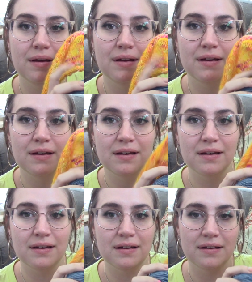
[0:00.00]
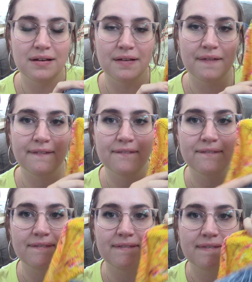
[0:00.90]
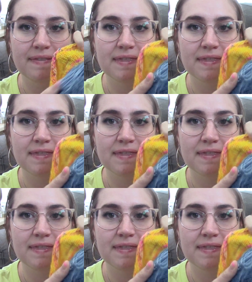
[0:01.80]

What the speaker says: (no one is talking)